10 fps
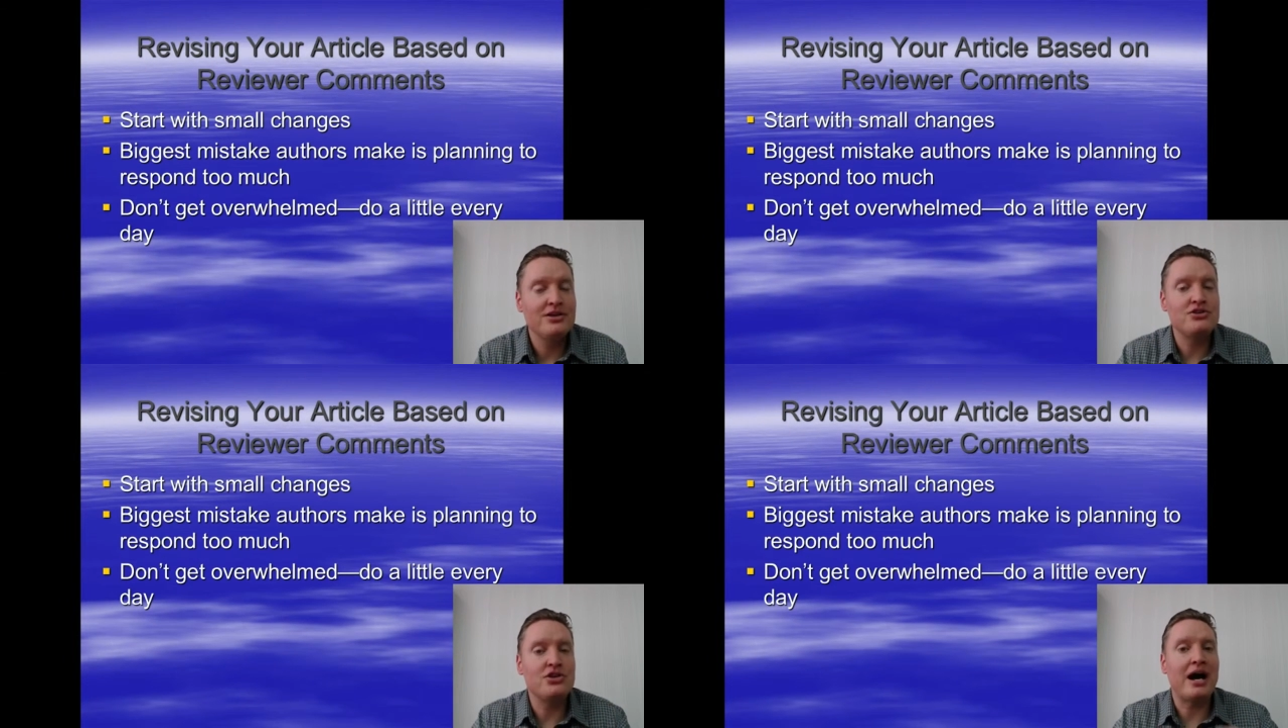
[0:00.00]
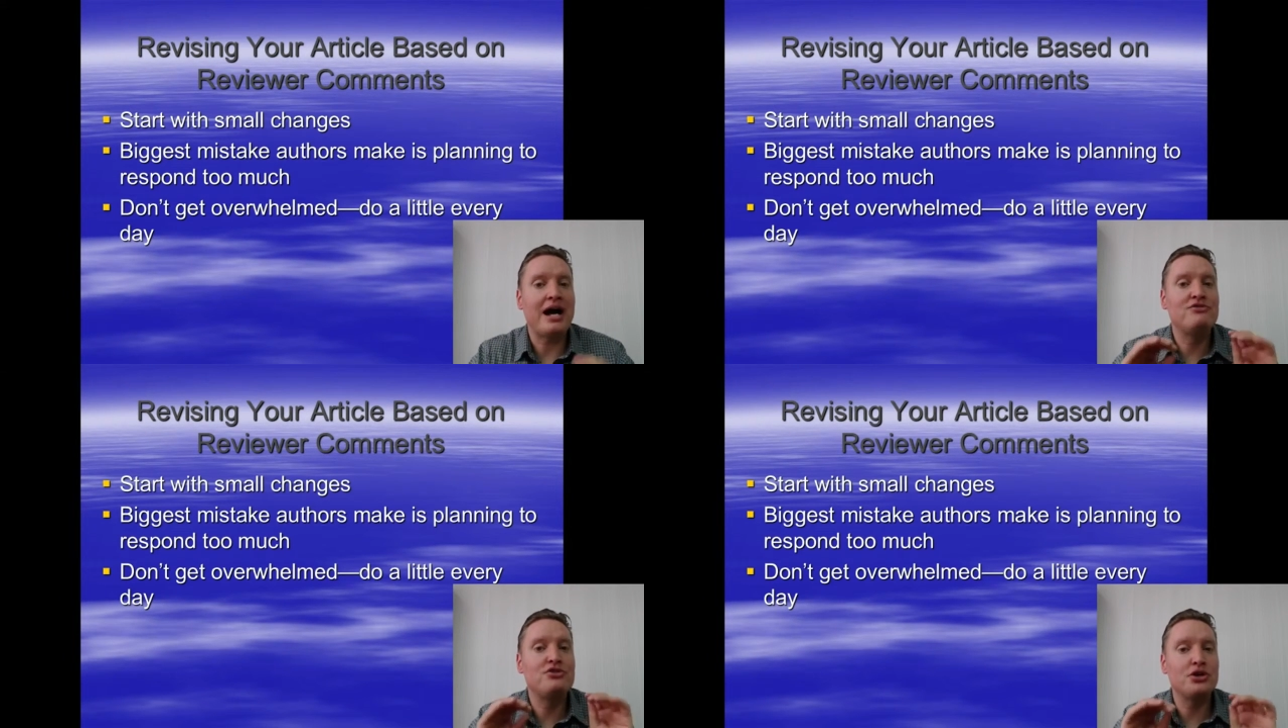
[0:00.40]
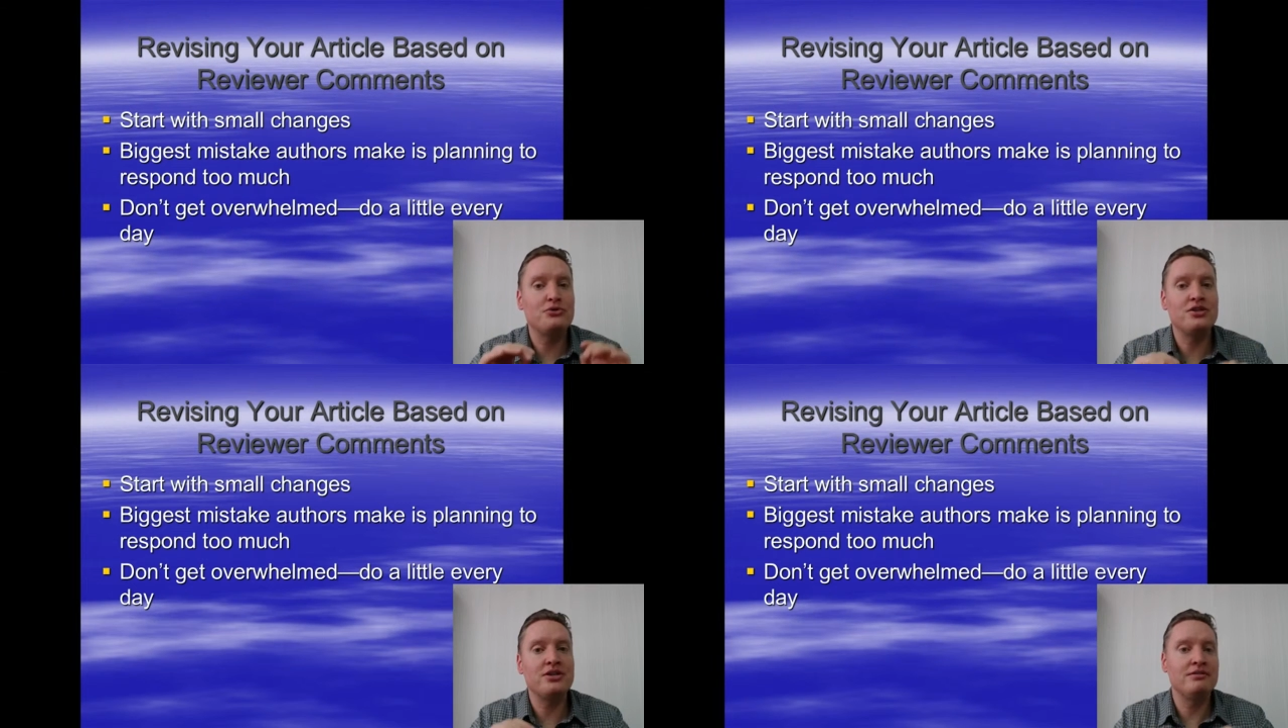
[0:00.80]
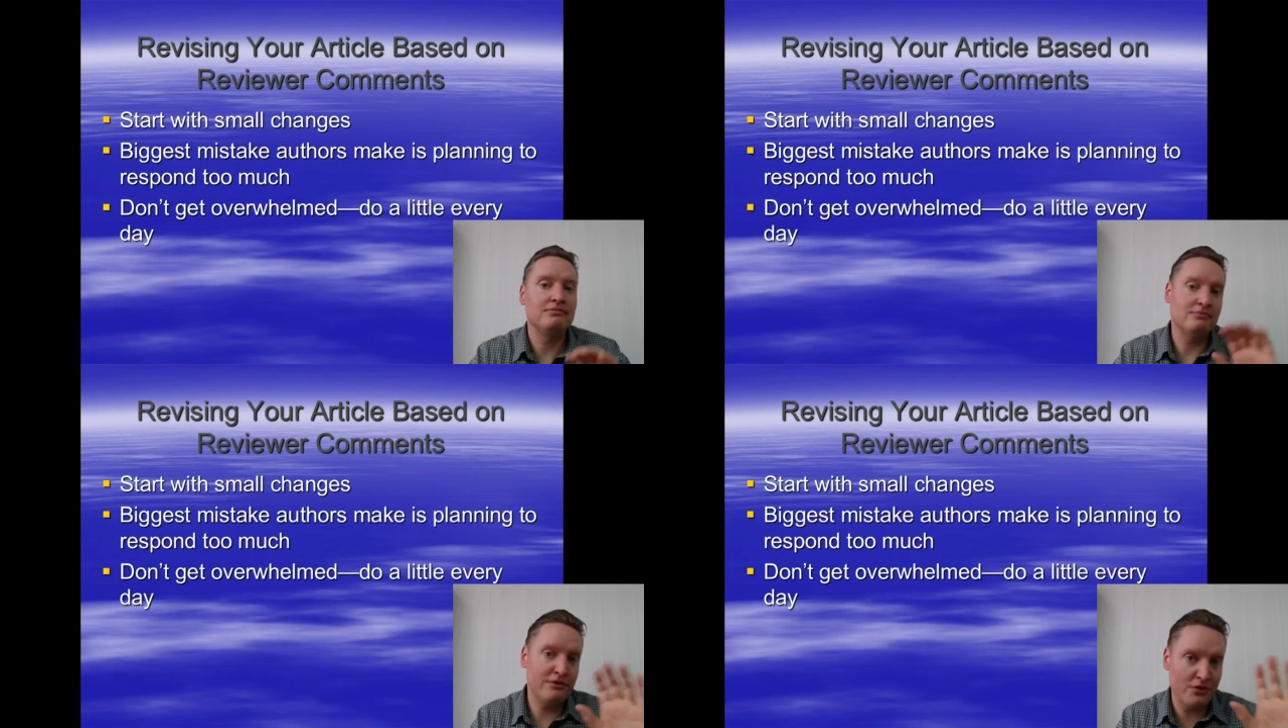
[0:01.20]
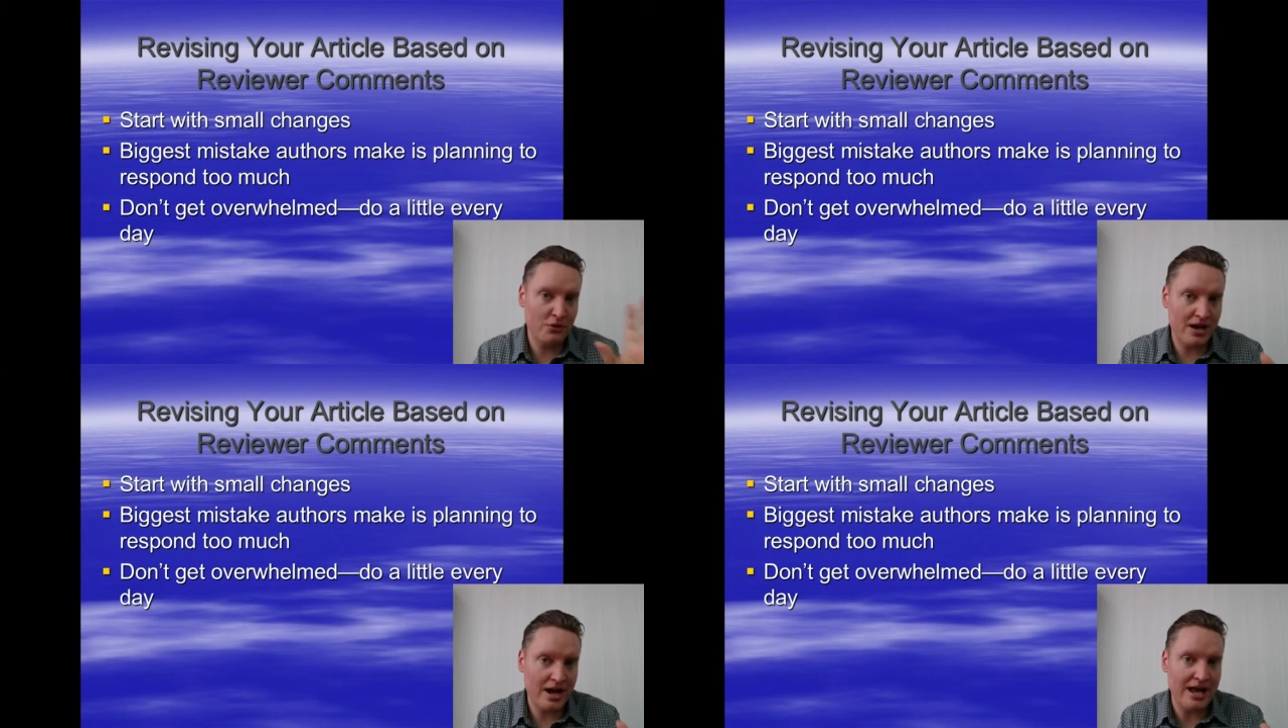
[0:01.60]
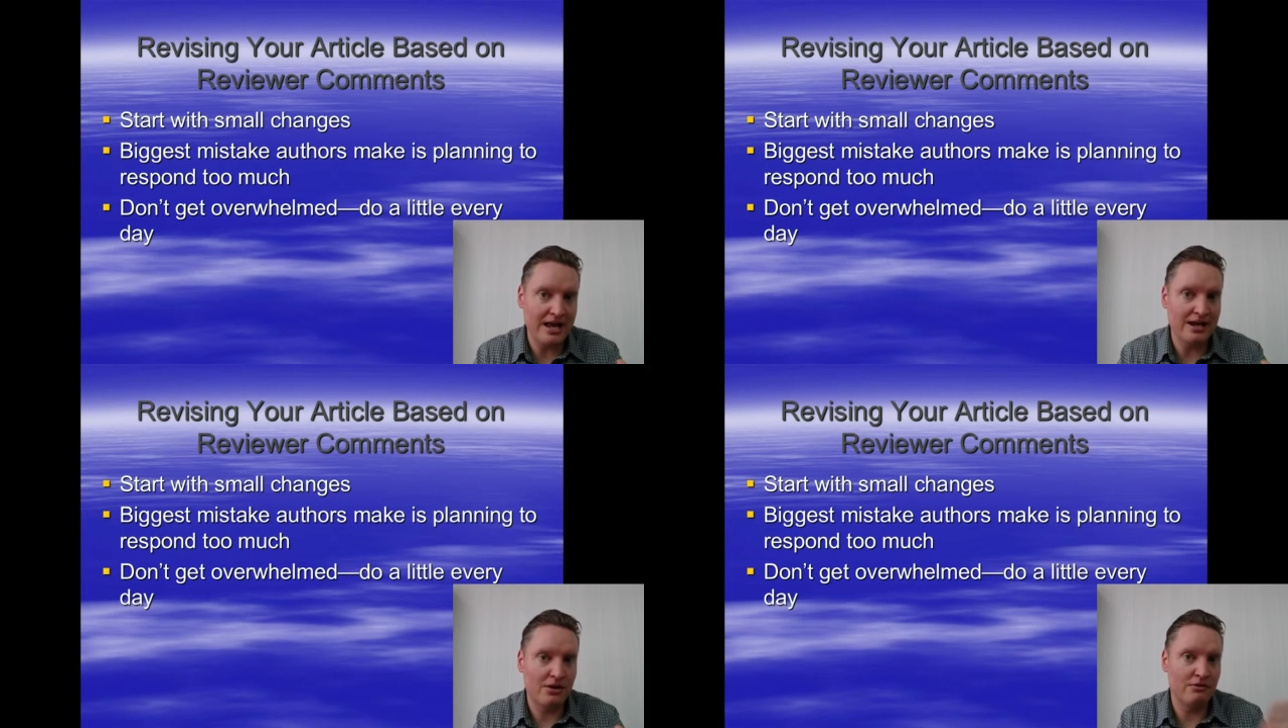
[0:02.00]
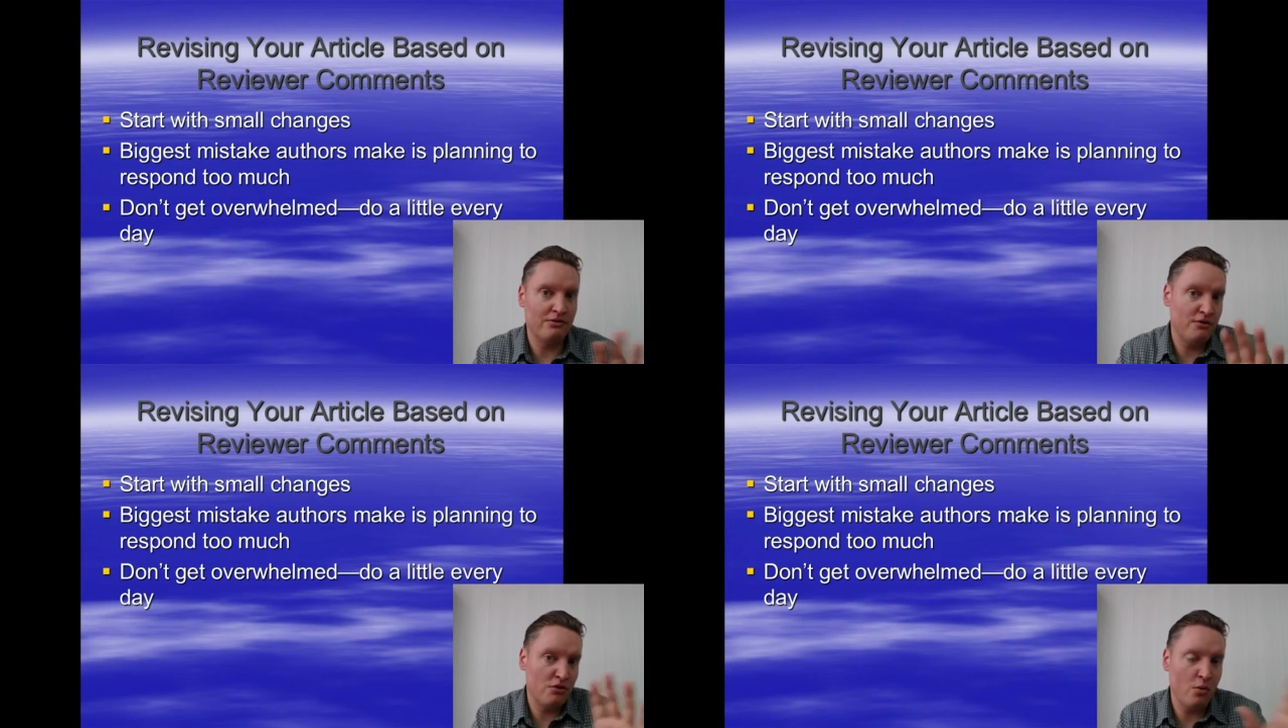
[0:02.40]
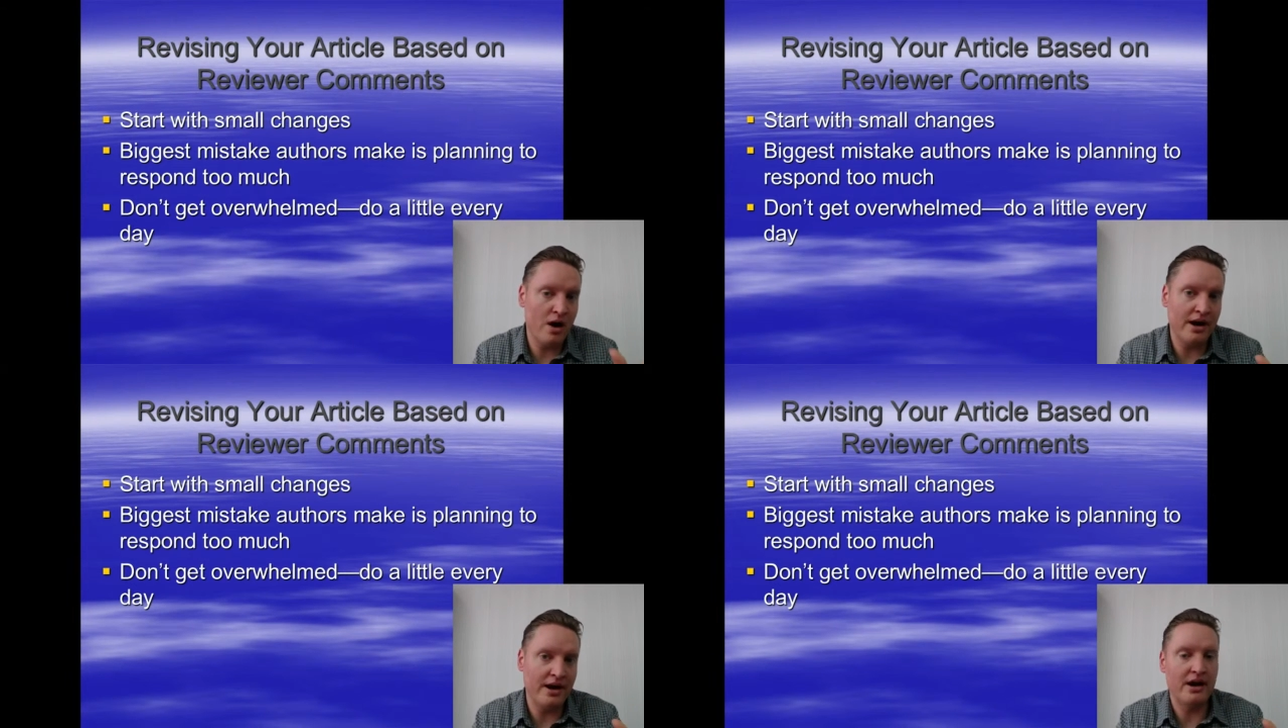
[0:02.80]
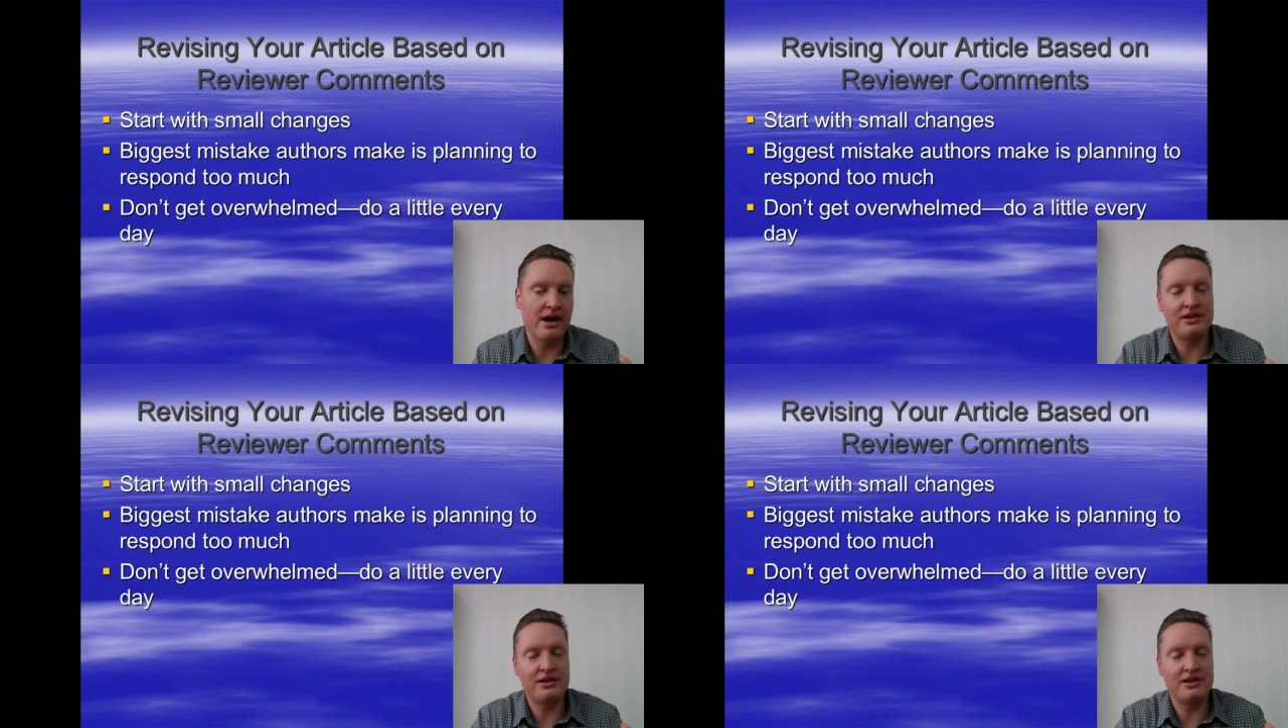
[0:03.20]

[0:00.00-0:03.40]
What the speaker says: so I've chosen reviewer A or reviewer 1